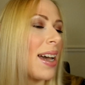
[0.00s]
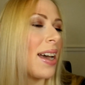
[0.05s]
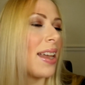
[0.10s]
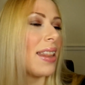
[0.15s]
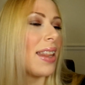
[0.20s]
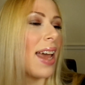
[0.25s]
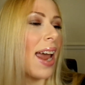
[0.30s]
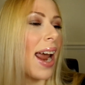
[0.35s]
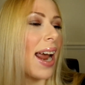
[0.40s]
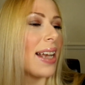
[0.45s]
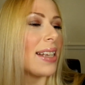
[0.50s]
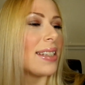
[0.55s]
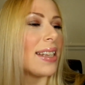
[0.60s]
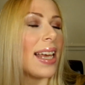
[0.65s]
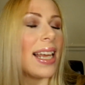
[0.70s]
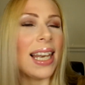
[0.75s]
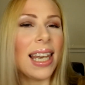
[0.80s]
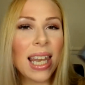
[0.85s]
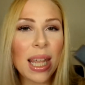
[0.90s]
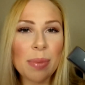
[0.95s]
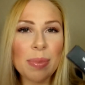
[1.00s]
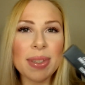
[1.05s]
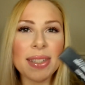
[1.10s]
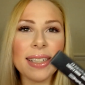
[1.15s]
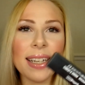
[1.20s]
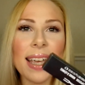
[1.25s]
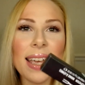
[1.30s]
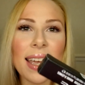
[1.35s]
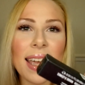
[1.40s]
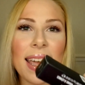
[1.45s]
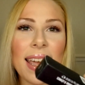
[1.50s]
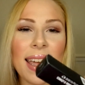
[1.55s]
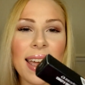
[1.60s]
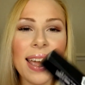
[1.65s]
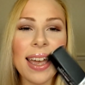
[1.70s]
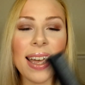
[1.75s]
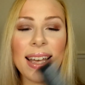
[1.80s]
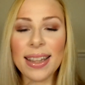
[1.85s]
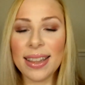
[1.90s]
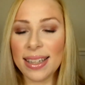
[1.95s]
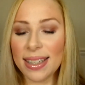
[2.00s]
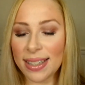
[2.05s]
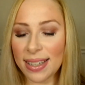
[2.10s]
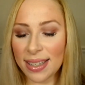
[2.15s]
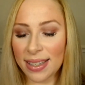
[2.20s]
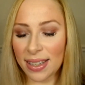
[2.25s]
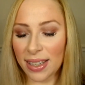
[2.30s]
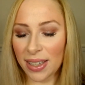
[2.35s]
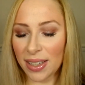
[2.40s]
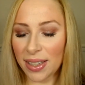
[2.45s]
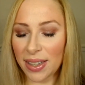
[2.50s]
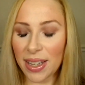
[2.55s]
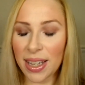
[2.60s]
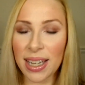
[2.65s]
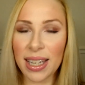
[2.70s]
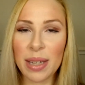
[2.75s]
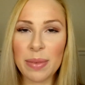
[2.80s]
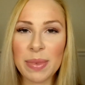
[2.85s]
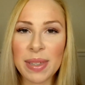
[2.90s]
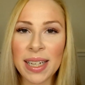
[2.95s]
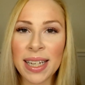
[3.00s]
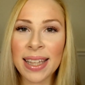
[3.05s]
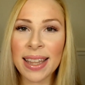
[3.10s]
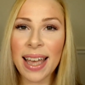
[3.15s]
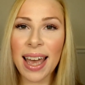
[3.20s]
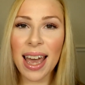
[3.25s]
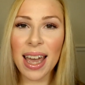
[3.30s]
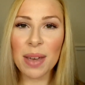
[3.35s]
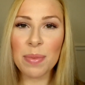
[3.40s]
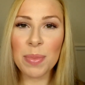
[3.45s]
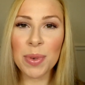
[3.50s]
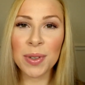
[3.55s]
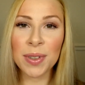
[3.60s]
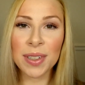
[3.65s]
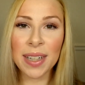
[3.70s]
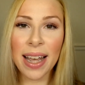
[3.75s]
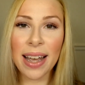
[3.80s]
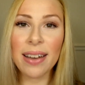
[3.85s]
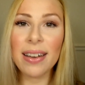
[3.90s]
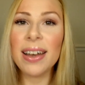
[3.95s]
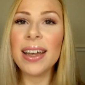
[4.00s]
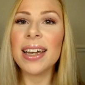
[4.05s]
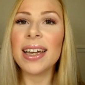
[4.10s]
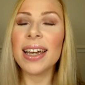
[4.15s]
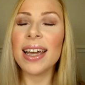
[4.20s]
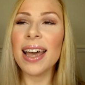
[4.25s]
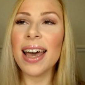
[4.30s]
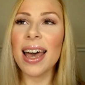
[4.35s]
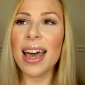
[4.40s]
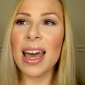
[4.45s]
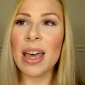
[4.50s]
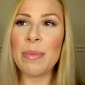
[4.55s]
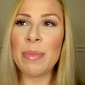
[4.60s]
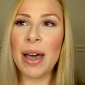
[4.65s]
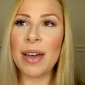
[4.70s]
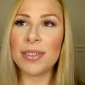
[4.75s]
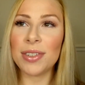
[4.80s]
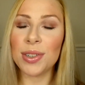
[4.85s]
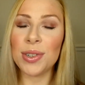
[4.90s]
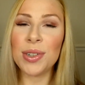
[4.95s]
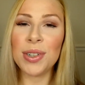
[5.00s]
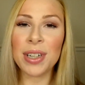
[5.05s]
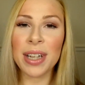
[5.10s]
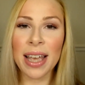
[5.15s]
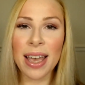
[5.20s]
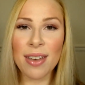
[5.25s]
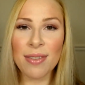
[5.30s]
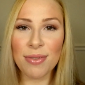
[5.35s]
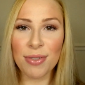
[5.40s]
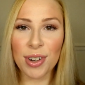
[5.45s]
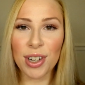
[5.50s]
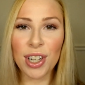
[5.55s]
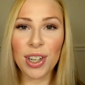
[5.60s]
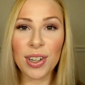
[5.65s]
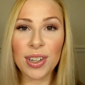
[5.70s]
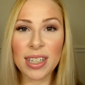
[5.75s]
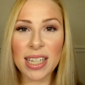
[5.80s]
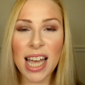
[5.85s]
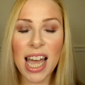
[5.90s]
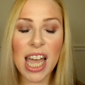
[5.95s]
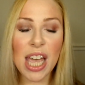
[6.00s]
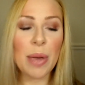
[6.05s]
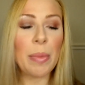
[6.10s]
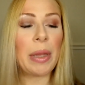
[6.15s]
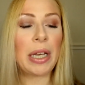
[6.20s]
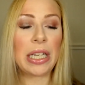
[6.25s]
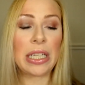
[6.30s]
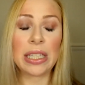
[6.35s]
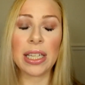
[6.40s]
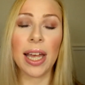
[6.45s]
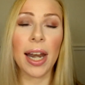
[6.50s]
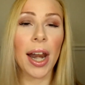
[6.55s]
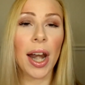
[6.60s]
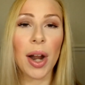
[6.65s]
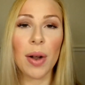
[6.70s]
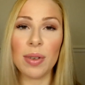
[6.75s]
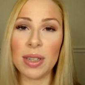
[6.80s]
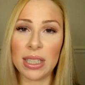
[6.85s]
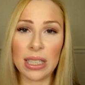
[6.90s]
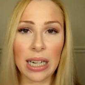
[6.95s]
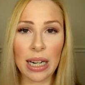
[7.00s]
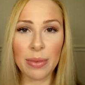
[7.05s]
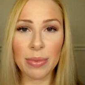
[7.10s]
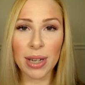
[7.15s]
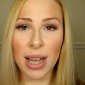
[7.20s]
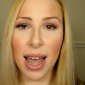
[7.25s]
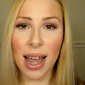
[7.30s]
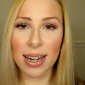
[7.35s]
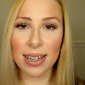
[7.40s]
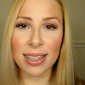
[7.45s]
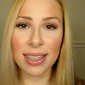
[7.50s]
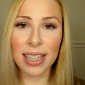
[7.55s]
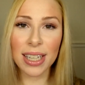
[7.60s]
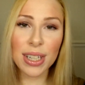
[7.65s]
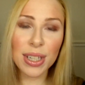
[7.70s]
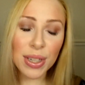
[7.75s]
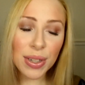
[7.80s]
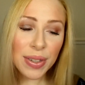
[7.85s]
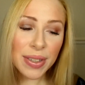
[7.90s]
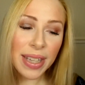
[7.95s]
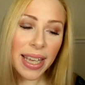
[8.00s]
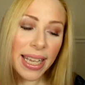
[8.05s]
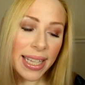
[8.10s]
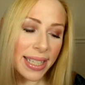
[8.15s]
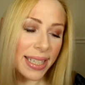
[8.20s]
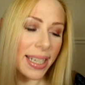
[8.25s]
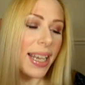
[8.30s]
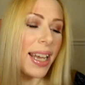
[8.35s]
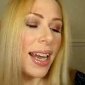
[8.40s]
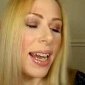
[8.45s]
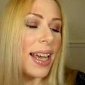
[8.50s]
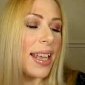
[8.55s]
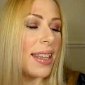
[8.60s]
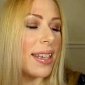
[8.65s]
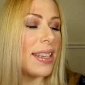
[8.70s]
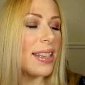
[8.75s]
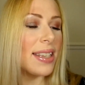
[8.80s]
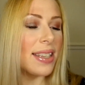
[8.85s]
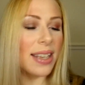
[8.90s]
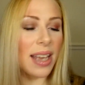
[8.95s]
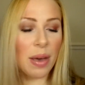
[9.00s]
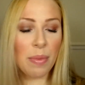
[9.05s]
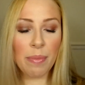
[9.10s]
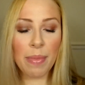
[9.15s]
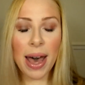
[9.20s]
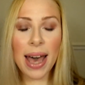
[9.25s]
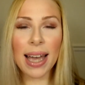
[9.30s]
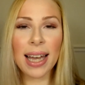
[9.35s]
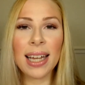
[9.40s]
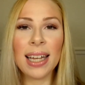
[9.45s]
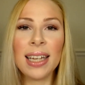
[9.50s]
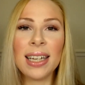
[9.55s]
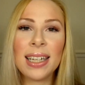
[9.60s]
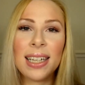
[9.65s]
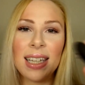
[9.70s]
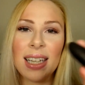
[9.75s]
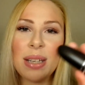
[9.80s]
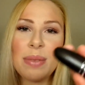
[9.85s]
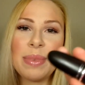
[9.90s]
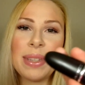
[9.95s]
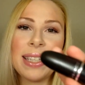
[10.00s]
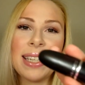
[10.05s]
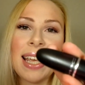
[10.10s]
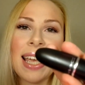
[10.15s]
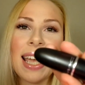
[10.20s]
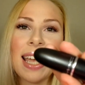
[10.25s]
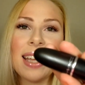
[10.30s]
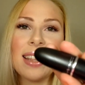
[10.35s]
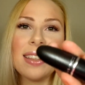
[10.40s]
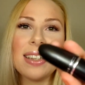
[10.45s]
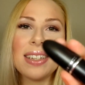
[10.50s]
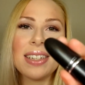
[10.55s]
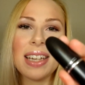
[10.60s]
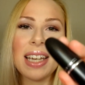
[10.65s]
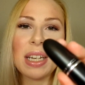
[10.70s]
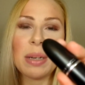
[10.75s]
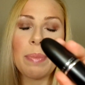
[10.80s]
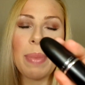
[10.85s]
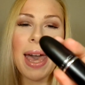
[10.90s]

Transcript: there is a lipstick here, and this is another lipstick that I pulled out after holding it for a long time and decided it was time to actually use it. This is a MAC lipstick in the shade